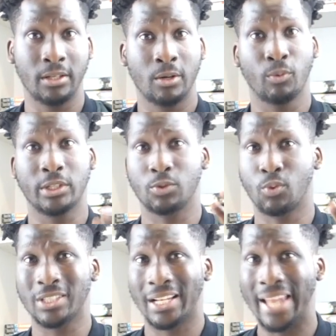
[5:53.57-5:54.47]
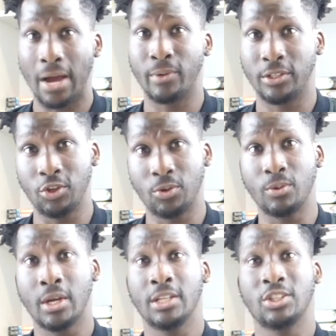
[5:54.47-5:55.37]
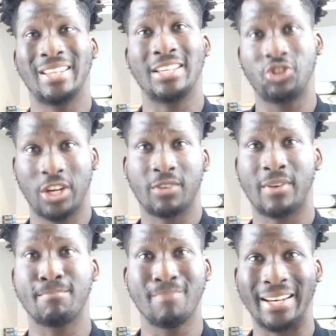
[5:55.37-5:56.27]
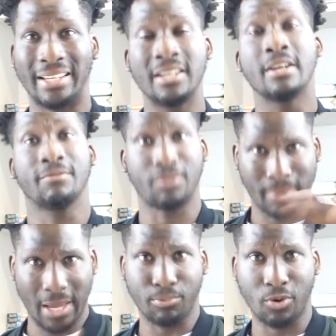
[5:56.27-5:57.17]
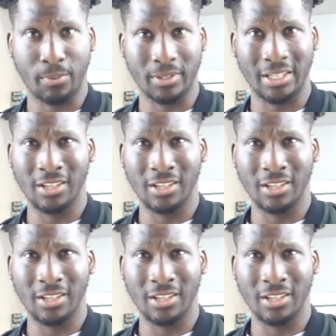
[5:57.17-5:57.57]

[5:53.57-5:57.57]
which is what's allowing you to then generate money from that property.